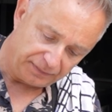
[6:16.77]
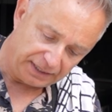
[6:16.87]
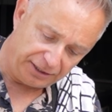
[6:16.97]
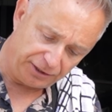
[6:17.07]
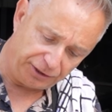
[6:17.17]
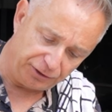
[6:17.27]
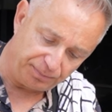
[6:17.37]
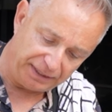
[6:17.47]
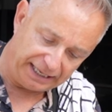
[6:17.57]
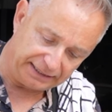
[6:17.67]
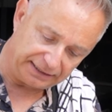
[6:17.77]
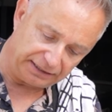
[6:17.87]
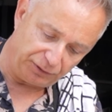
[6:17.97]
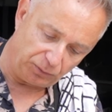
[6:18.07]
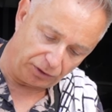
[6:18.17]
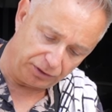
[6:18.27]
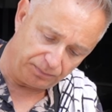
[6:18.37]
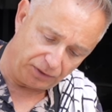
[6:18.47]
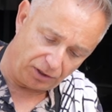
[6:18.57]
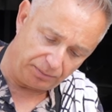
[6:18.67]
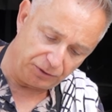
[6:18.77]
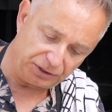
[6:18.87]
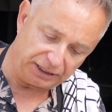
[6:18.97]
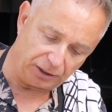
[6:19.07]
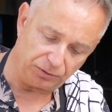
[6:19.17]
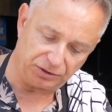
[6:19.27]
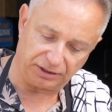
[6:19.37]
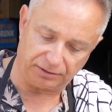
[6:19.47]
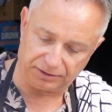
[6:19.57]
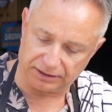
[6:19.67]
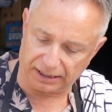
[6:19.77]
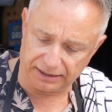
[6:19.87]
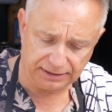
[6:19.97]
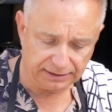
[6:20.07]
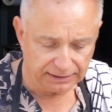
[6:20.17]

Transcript: Now you can use molasses if you want. I'm using golden syrup today.